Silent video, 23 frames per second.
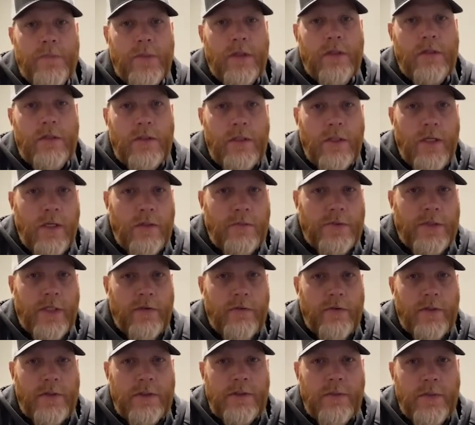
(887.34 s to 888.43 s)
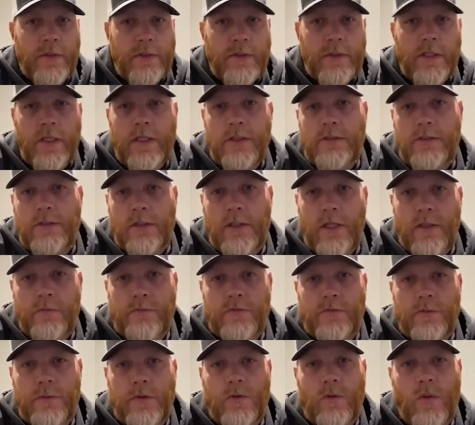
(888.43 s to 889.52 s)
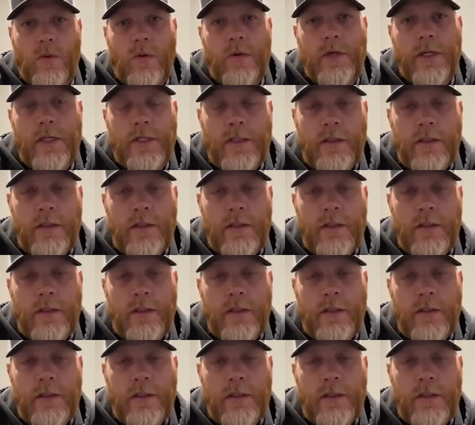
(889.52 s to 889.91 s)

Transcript: It helps get rid of some of the dust that comes from the quarry,